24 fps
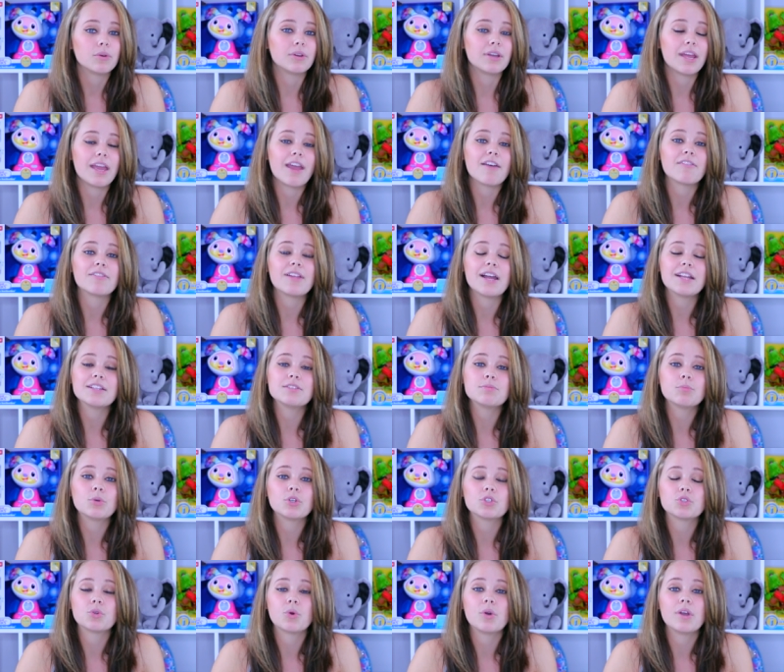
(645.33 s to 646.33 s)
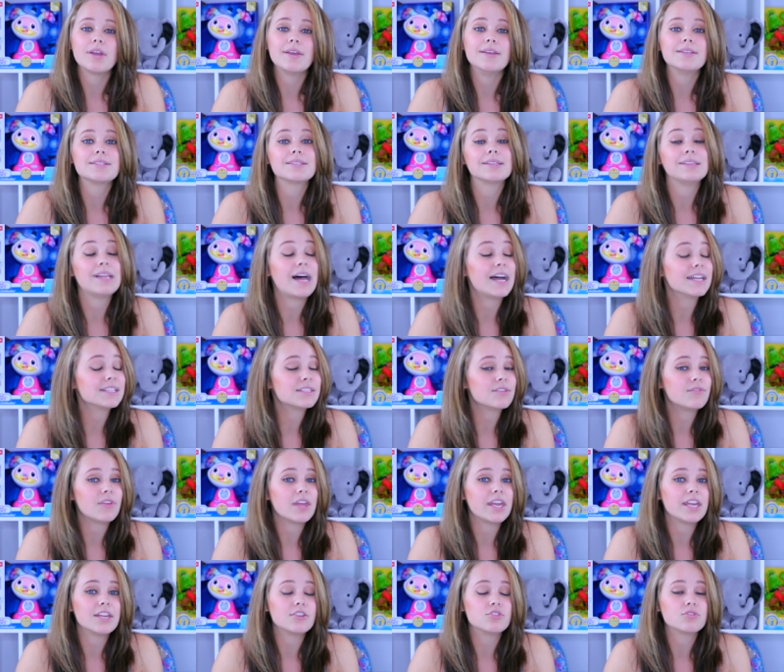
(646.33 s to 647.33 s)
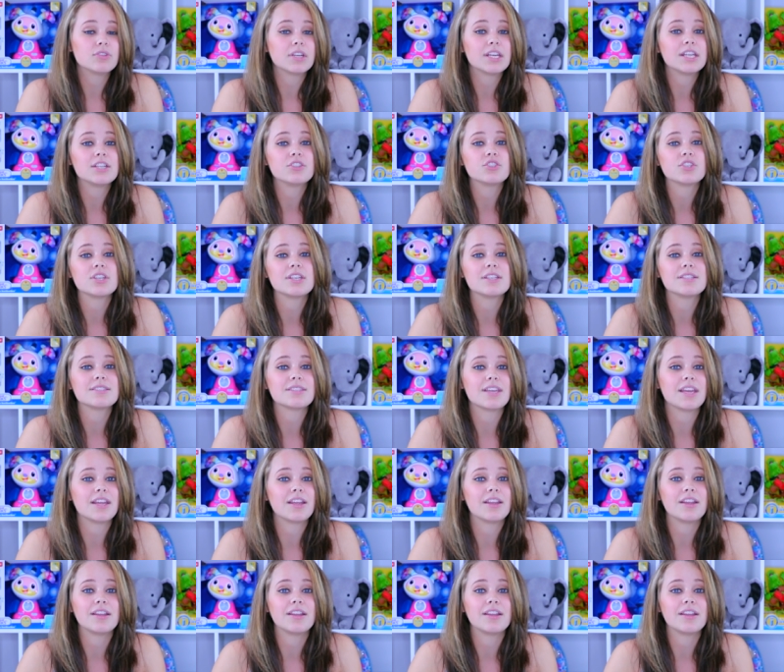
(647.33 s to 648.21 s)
We're going to have lots more toys, lots of age ranges,